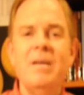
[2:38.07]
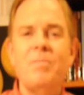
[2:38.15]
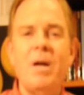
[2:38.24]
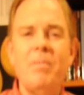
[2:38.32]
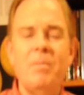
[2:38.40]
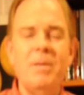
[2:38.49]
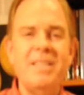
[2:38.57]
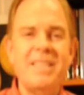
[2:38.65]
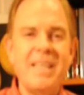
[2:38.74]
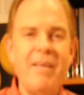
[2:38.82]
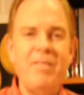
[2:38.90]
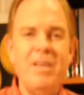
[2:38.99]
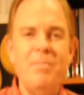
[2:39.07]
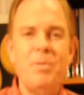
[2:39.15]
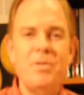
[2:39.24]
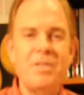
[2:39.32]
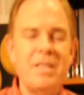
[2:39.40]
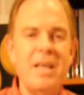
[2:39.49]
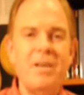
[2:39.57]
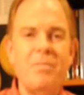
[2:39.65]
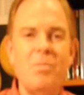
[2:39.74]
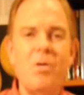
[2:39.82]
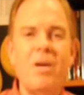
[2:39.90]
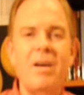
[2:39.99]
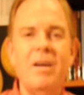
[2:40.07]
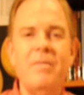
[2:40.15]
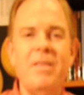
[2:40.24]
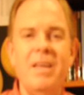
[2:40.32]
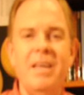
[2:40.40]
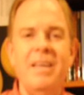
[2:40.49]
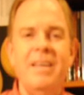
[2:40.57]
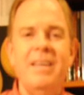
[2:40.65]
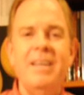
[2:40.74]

probably 70% or more of the